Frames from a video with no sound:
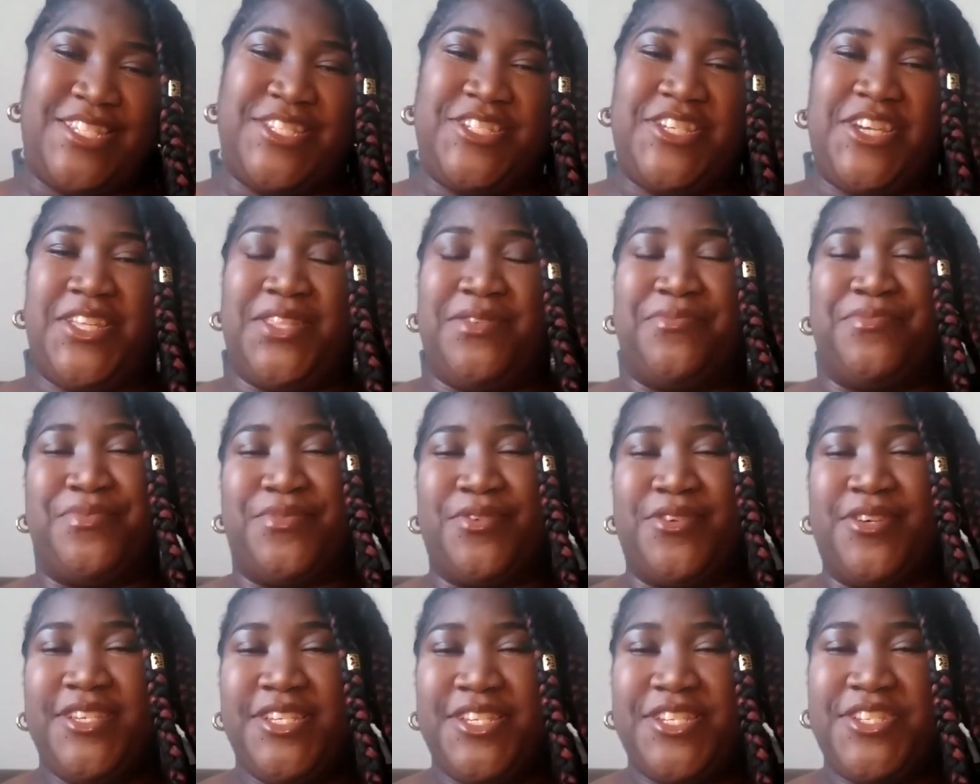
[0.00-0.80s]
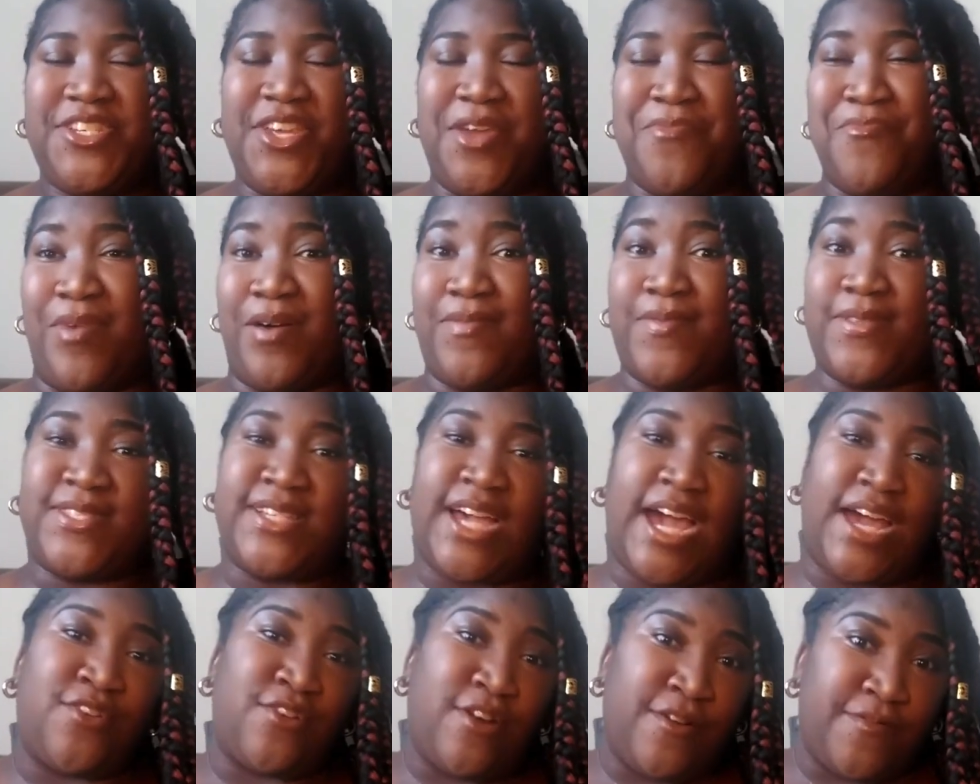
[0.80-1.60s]
it's Jayla Bush, and by
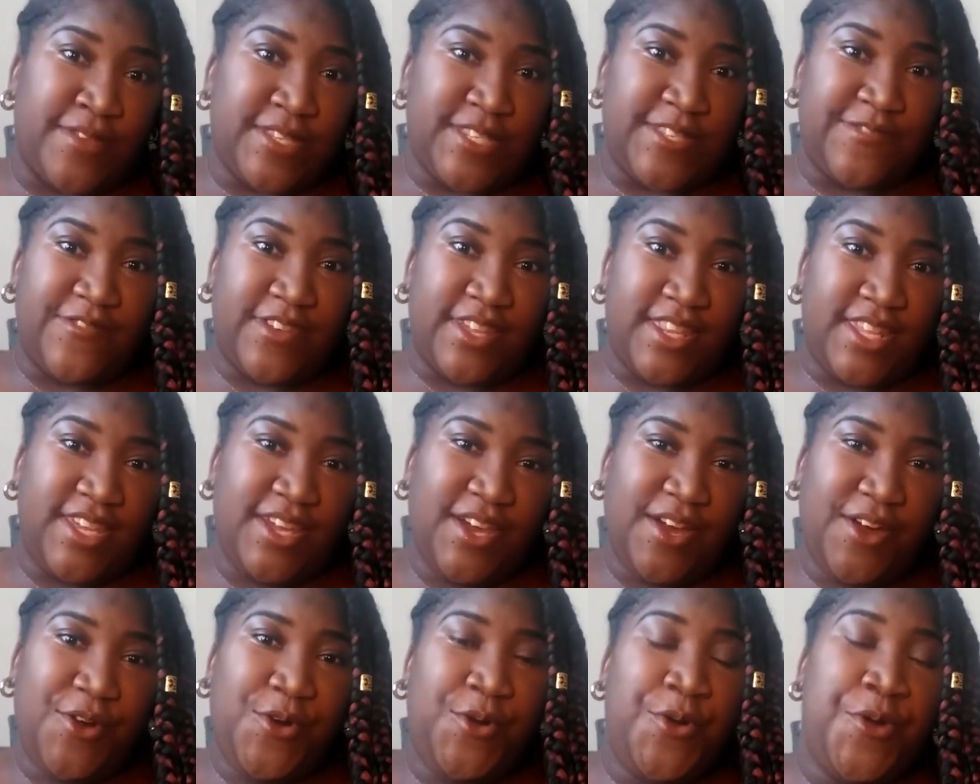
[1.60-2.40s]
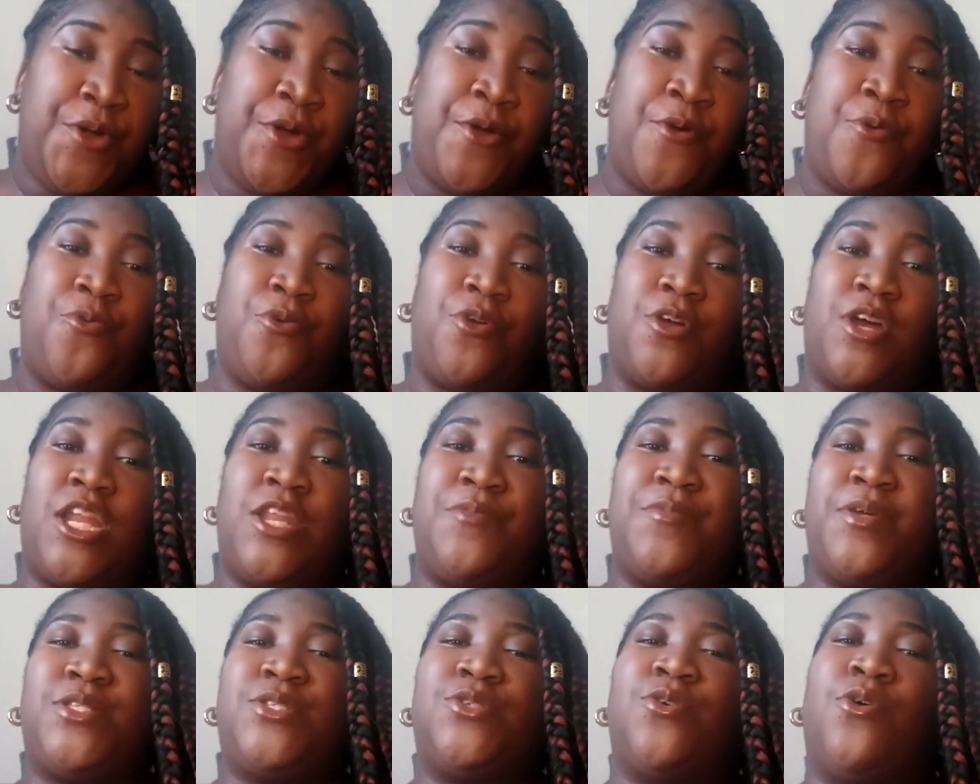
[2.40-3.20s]
the title of this video, we're
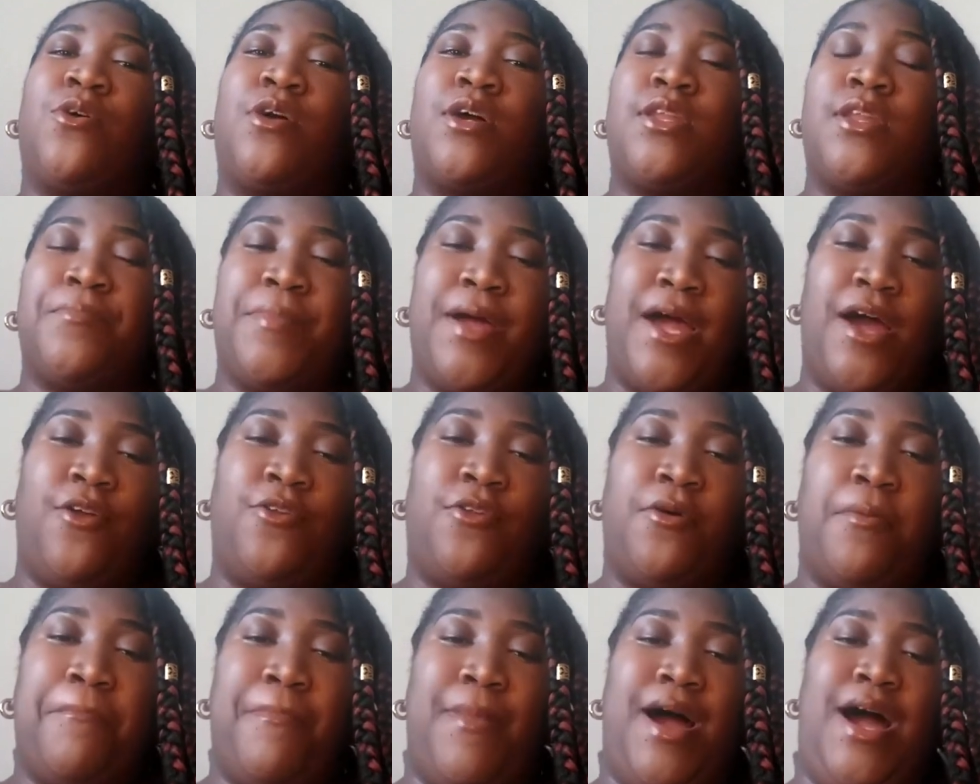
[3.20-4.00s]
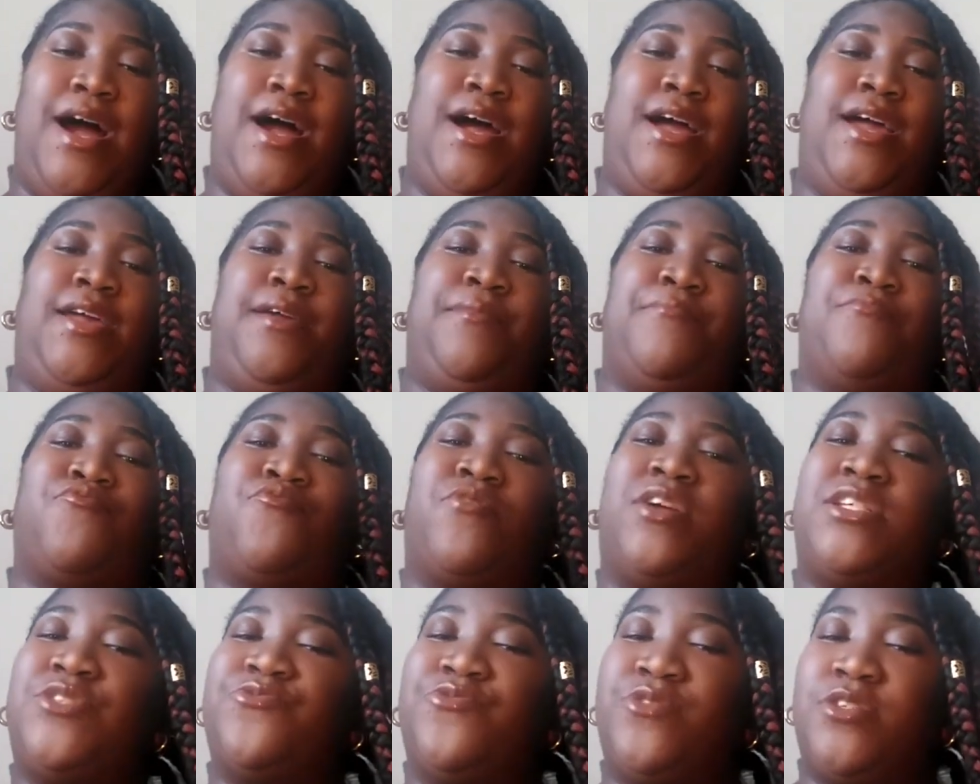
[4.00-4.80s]
going to be talking about my
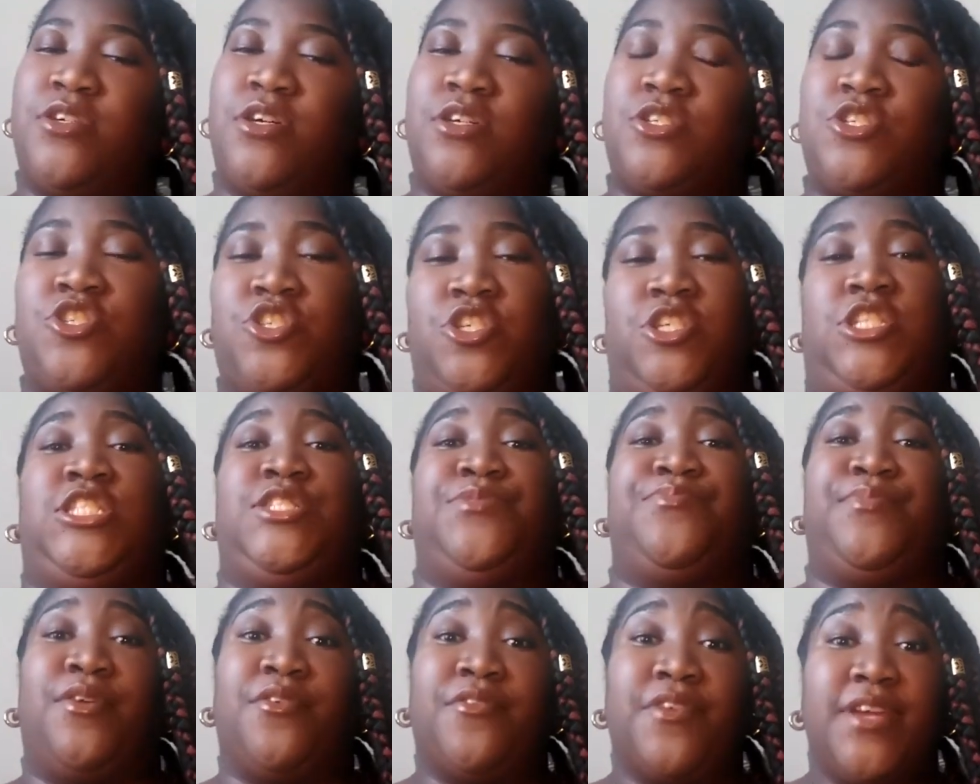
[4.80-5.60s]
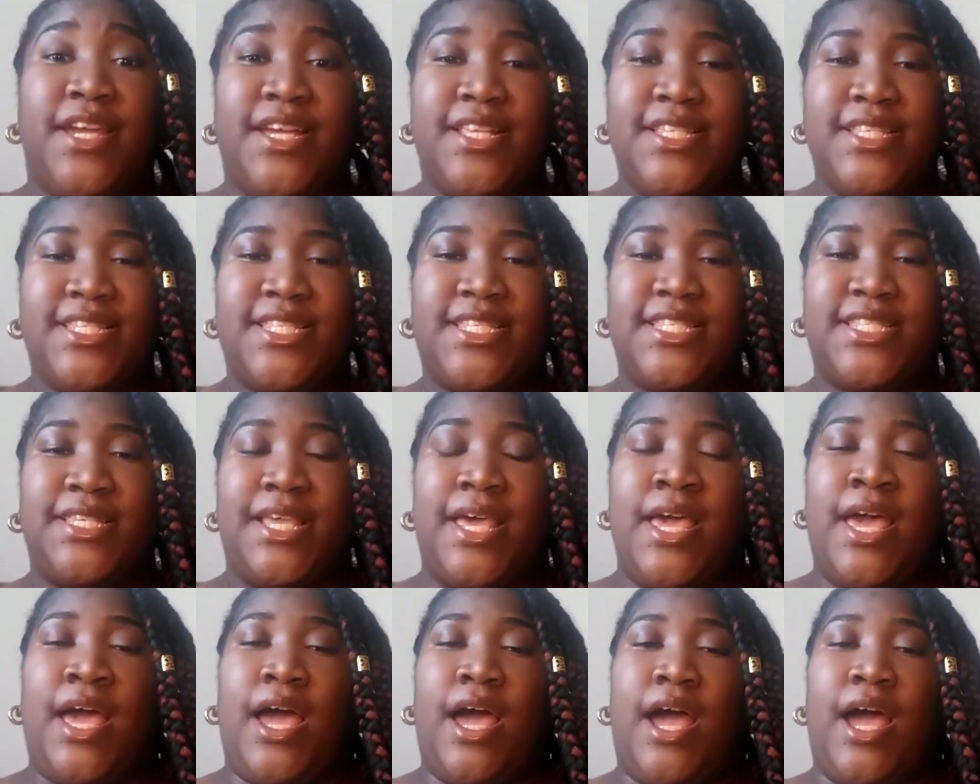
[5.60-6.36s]
breast reduction experience.